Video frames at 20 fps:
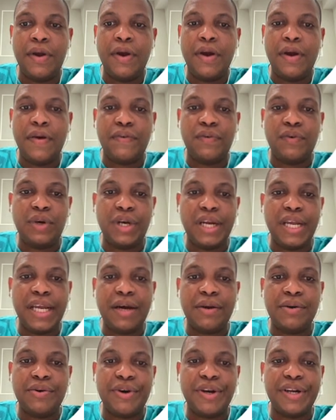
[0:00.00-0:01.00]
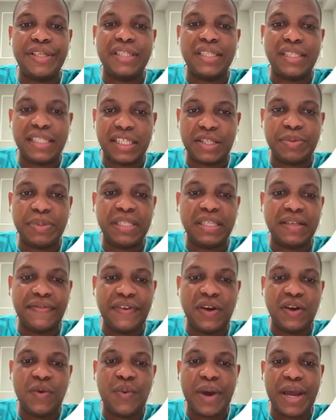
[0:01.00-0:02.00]
For layout grids, there's a
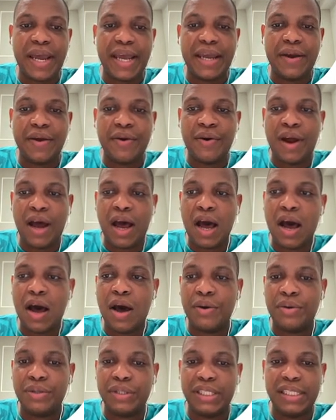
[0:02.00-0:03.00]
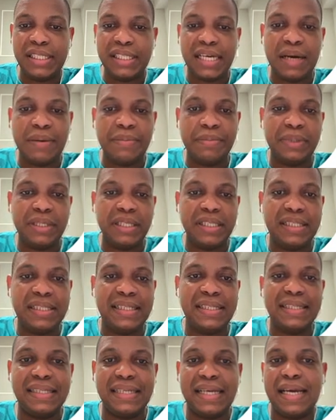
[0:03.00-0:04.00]
specific way on how these companies
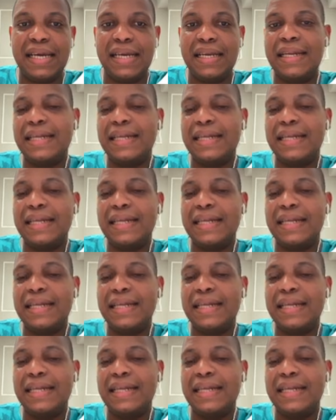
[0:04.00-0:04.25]
design.